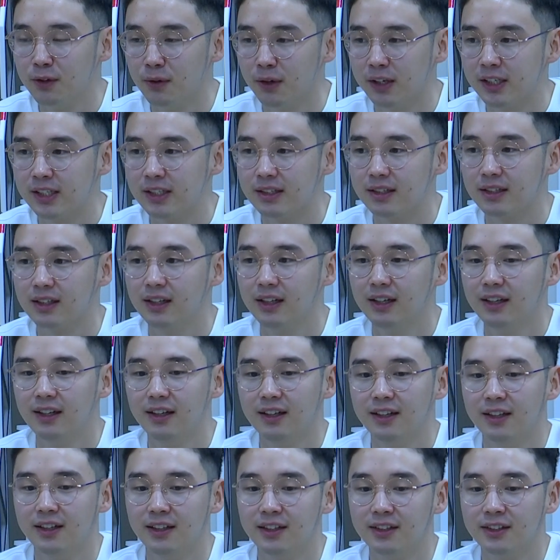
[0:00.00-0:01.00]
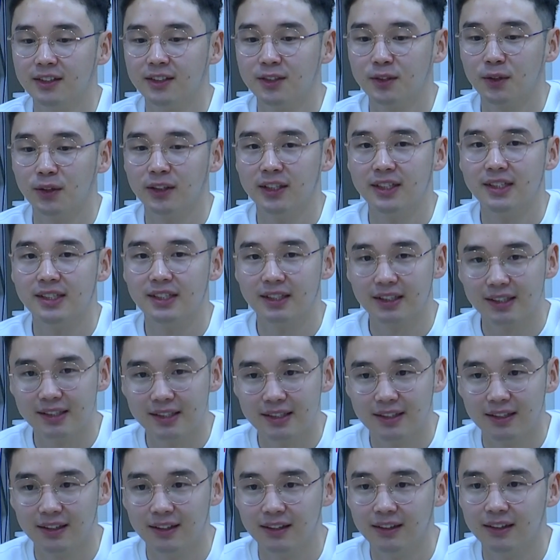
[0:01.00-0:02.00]
US in
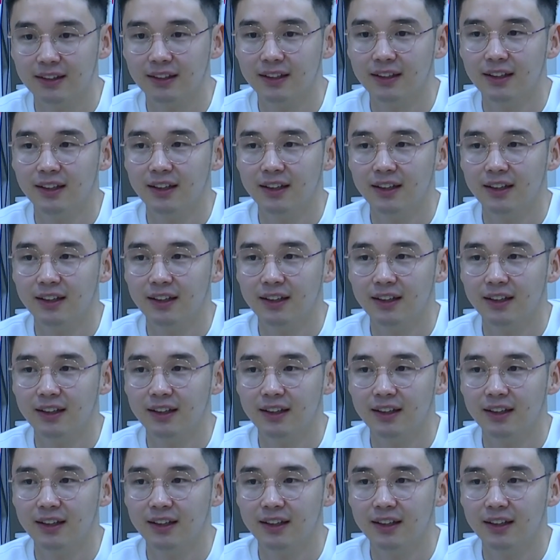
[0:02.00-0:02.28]
2016,